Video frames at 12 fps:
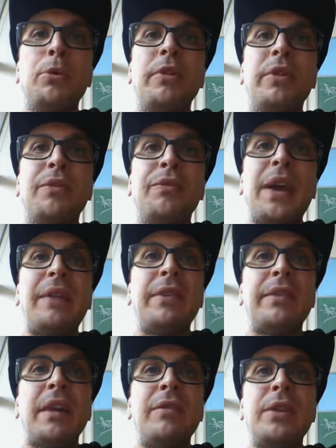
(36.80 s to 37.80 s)
upwards of 5
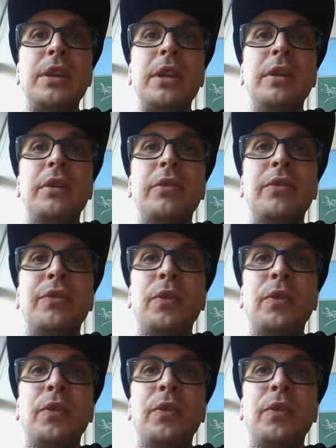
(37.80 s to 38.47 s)
to 7 years